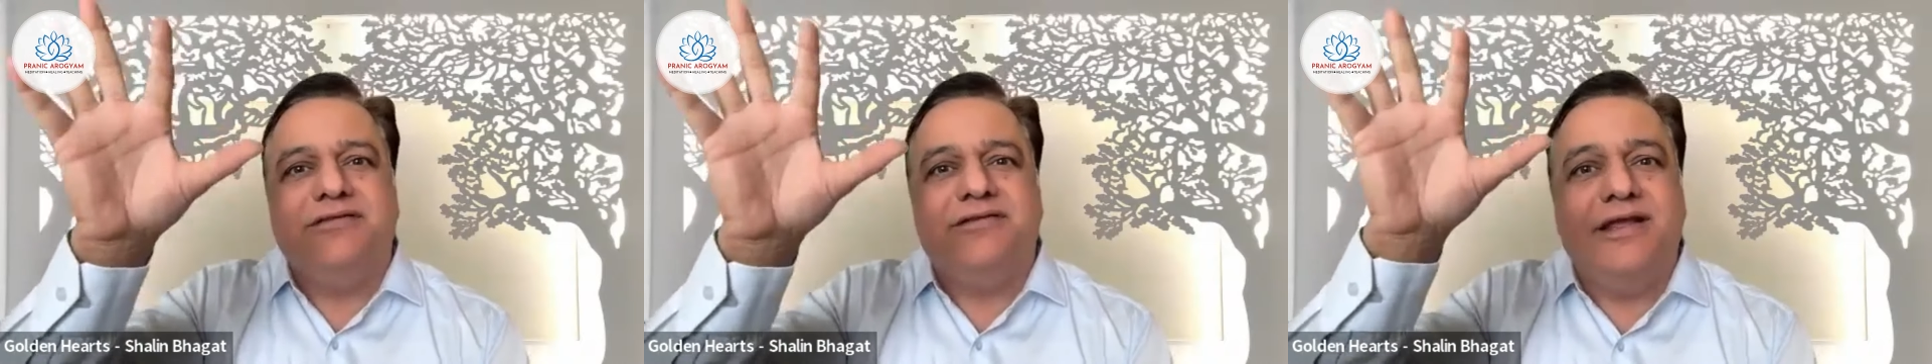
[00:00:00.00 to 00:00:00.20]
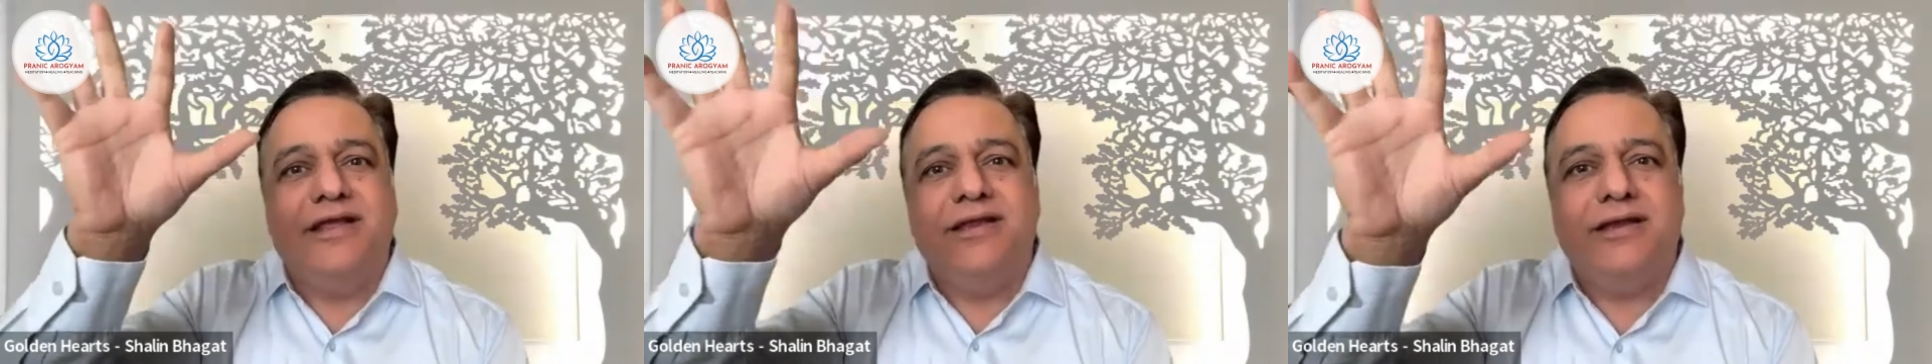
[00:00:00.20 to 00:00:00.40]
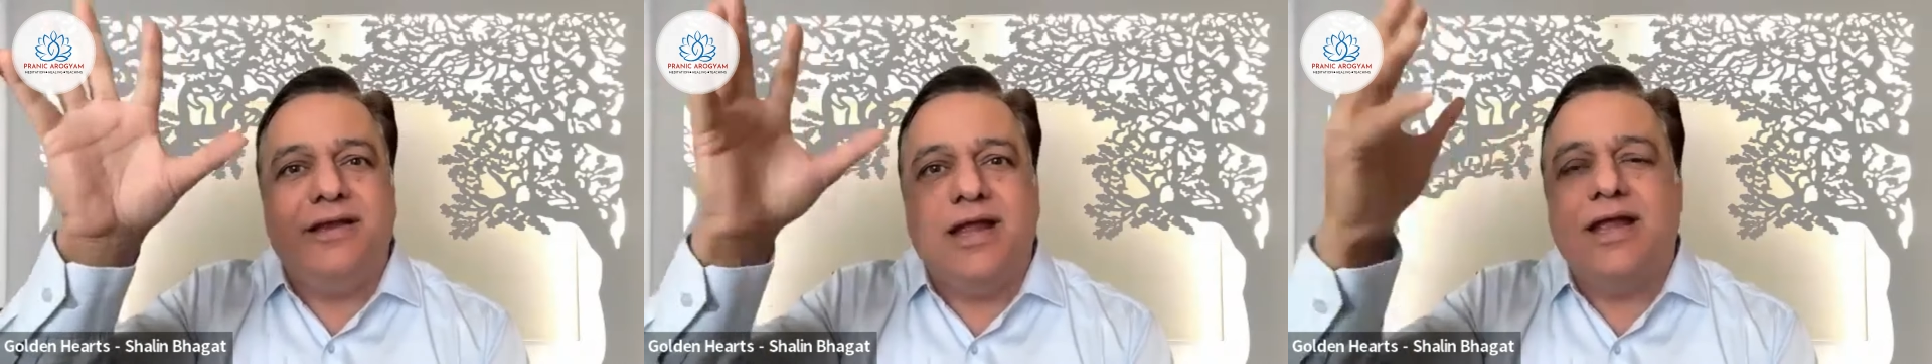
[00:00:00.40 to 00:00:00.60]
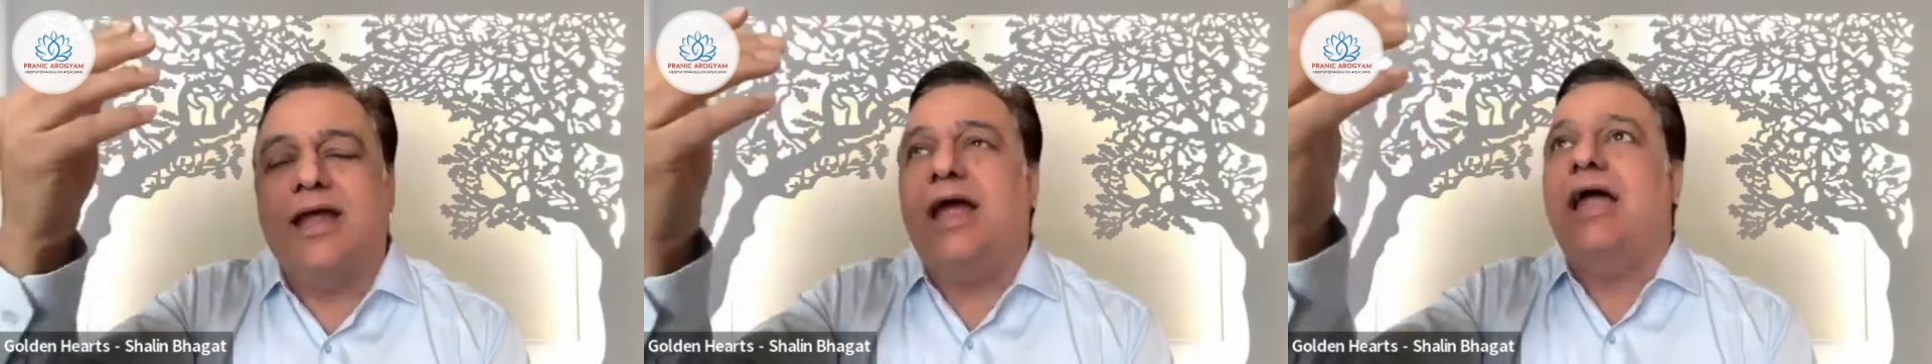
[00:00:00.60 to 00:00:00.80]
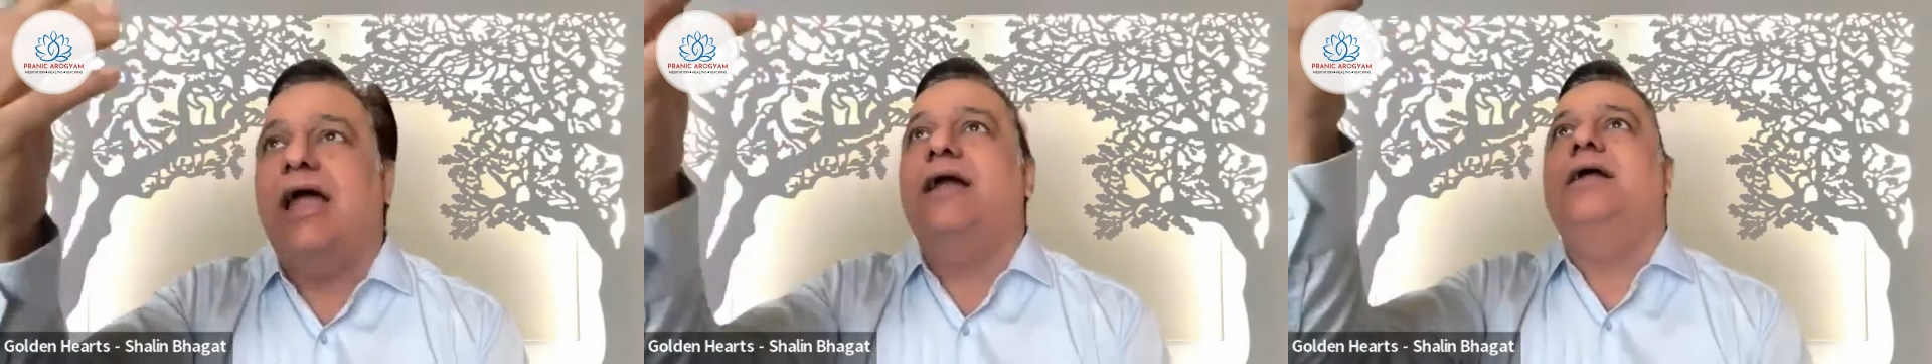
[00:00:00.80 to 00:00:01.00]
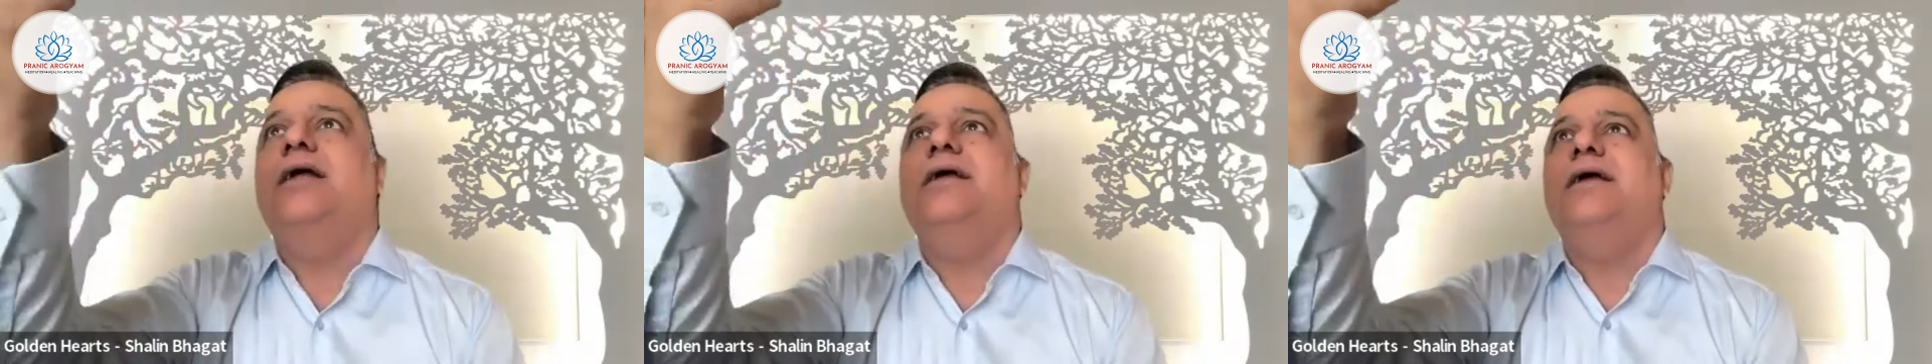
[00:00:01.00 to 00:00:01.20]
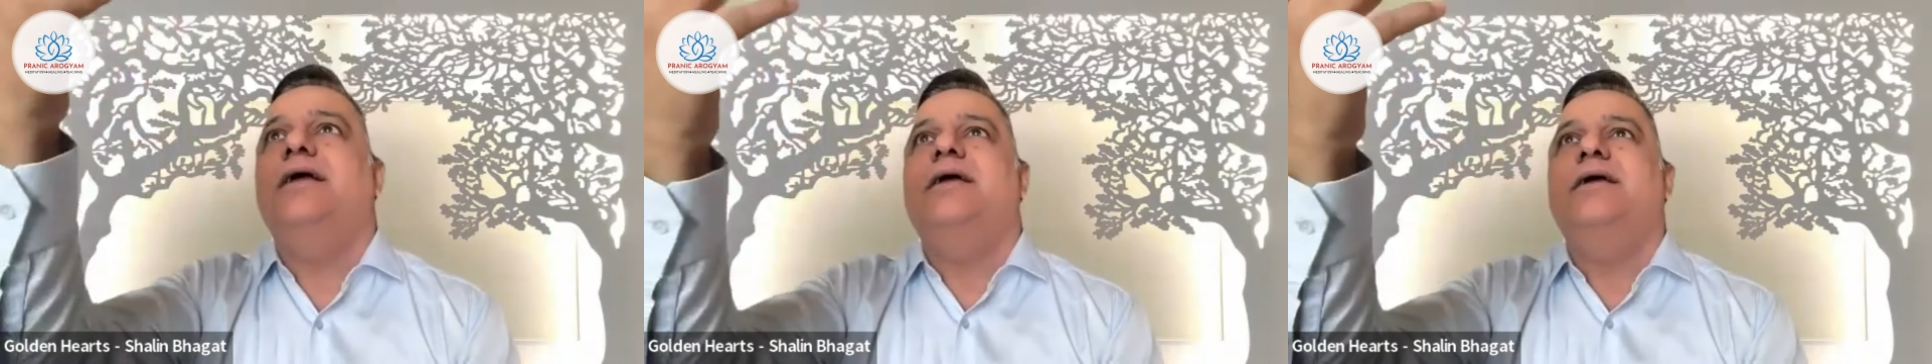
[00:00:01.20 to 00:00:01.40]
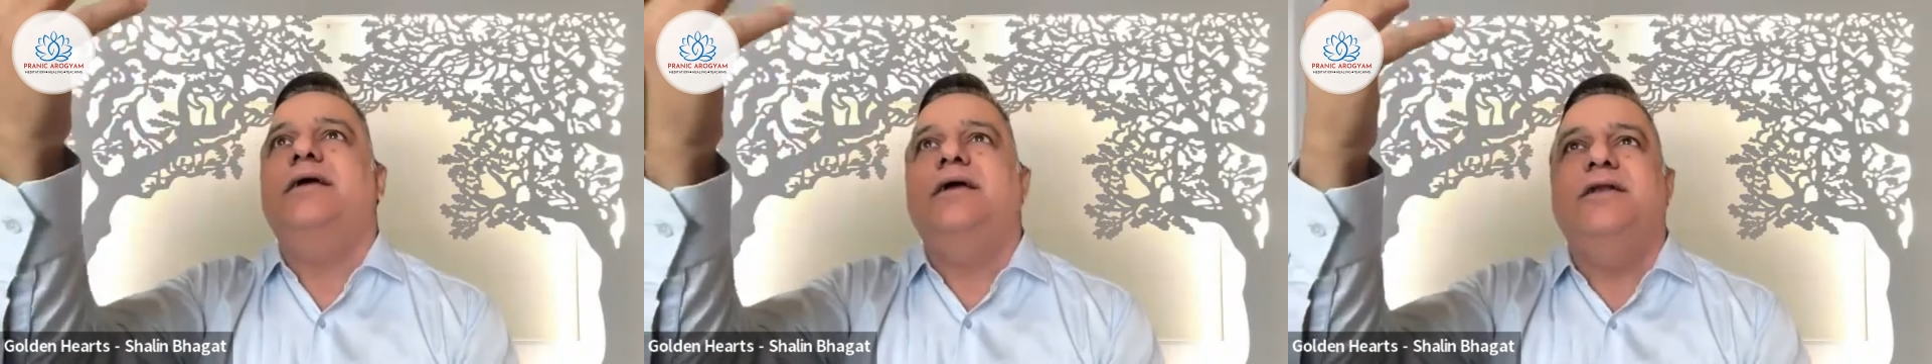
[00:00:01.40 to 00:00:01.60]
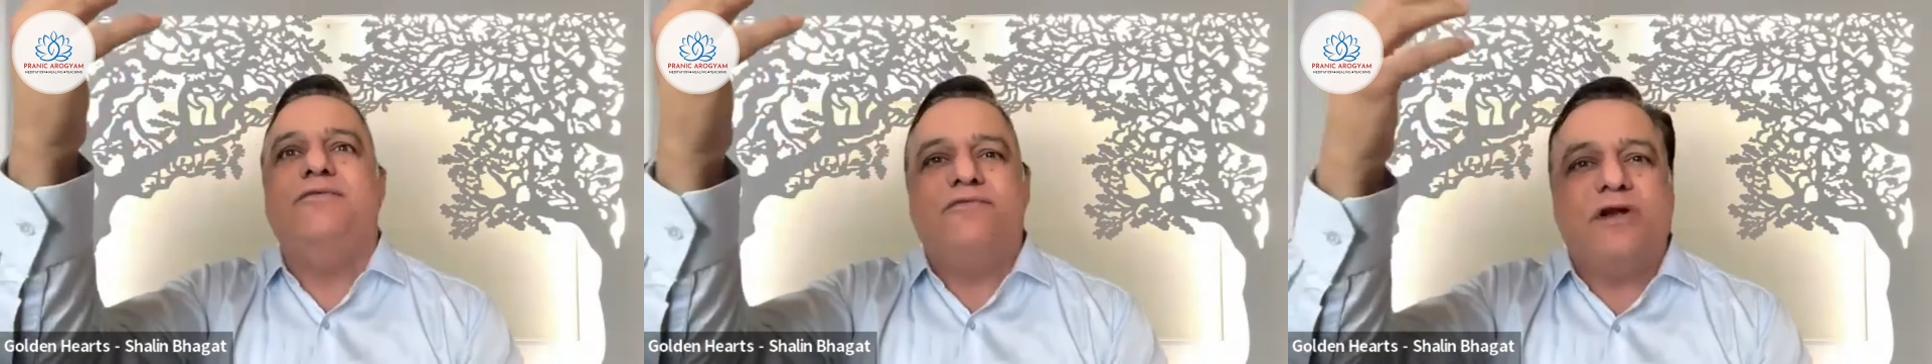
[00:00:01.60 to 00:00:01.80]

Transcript: scene in